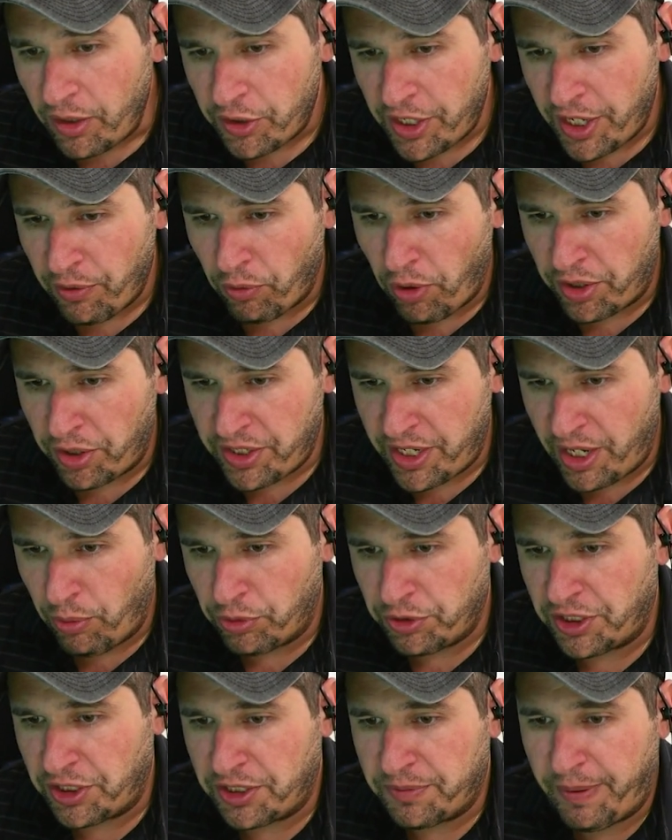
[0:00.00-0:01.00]
Year on
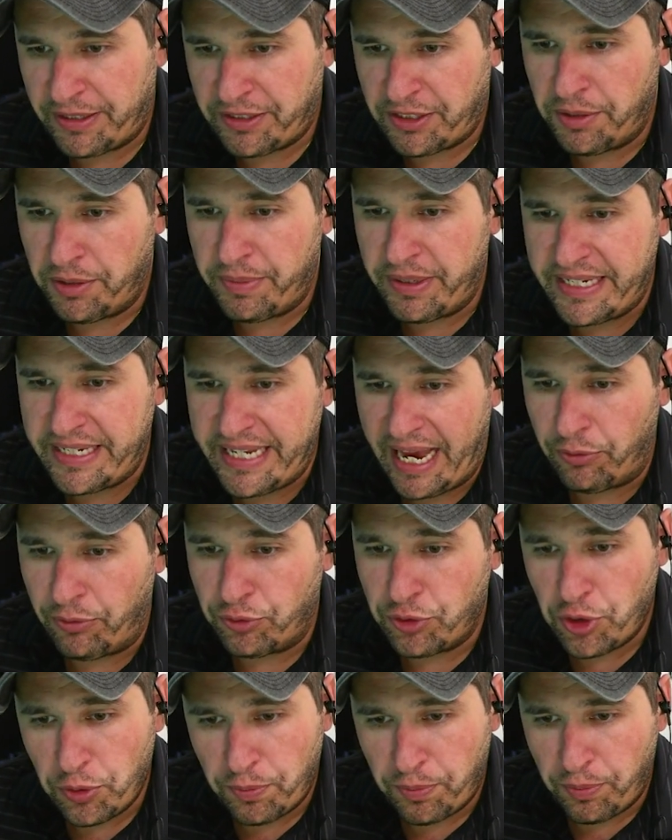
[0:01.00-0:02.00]
year was expected to be
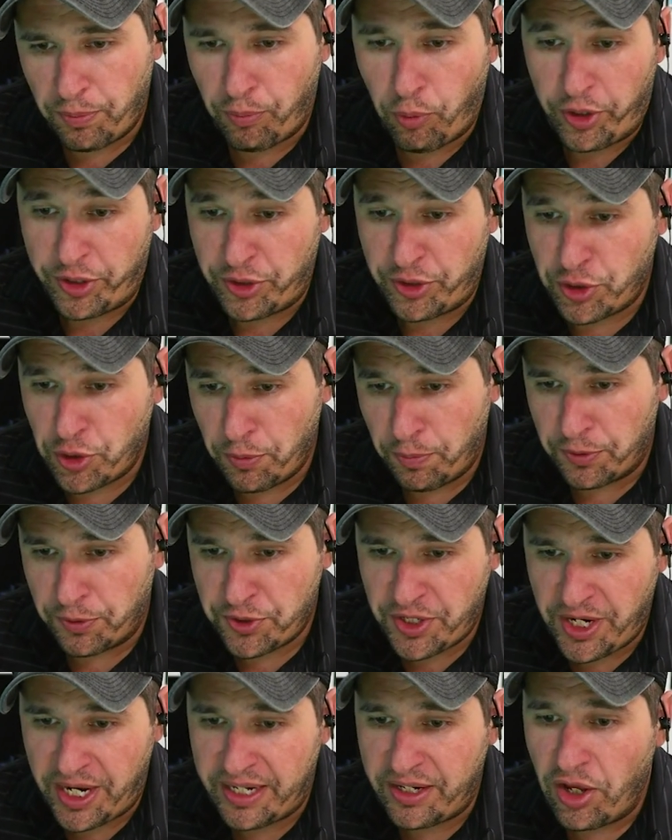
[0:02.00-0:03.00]
down
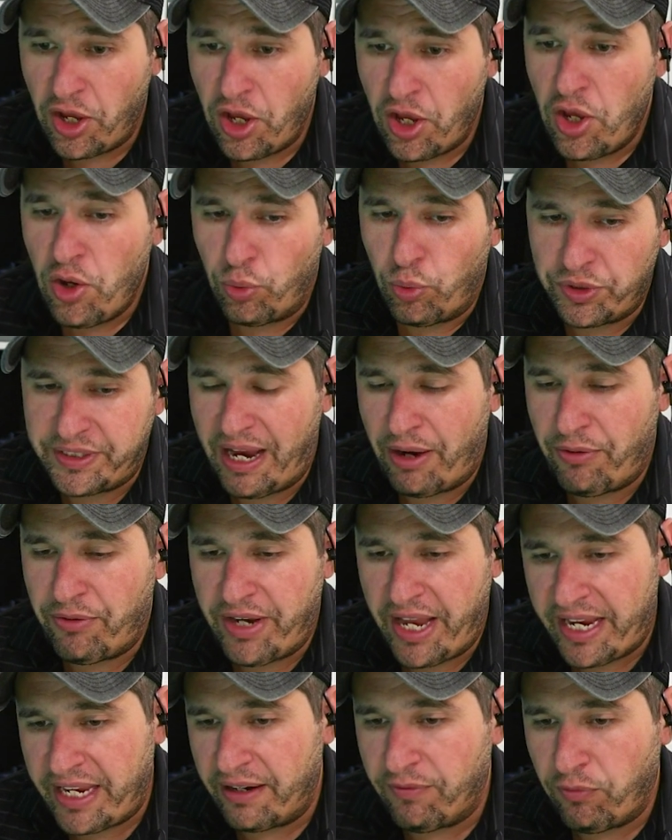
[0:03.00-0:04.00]
2.2%, was
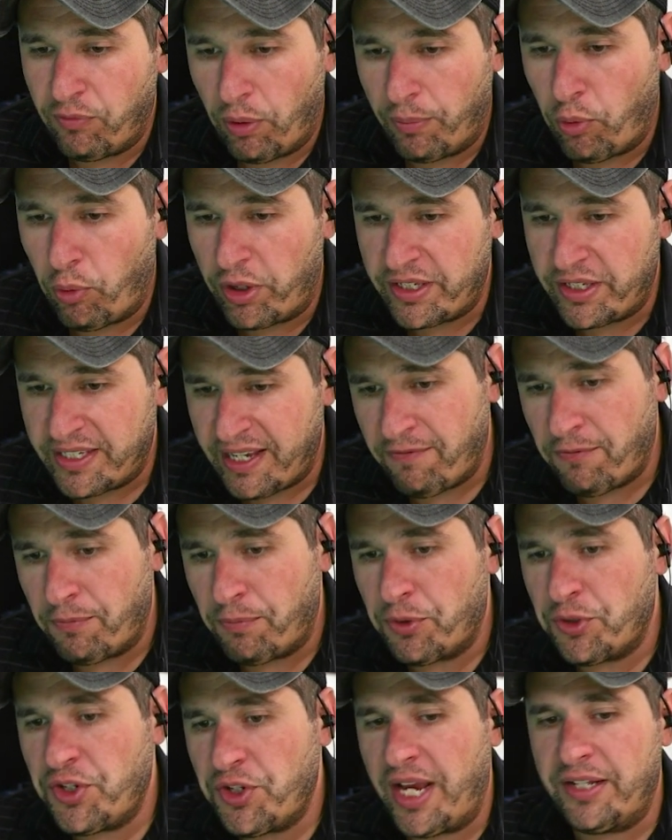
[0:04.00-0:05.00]
down negative
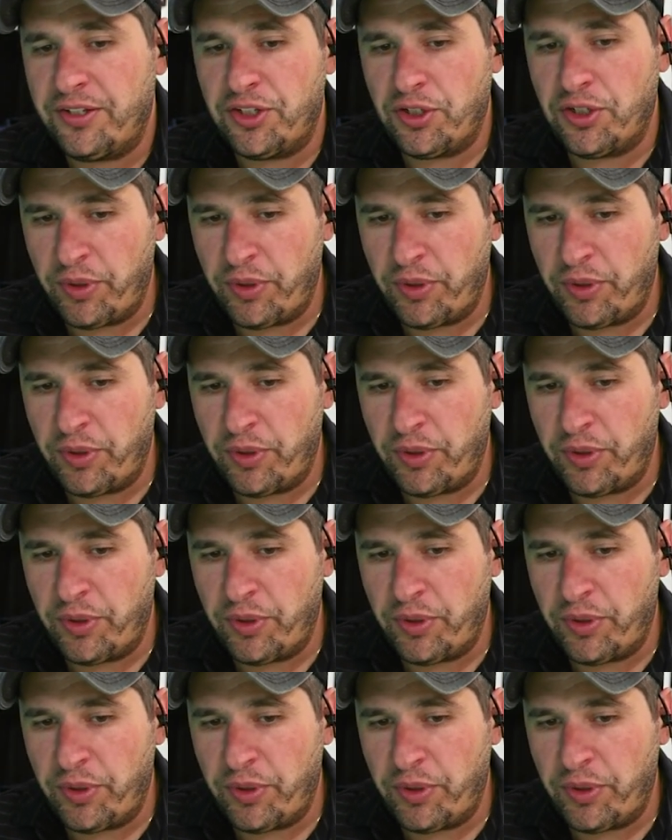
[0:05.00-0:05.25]
1.7%.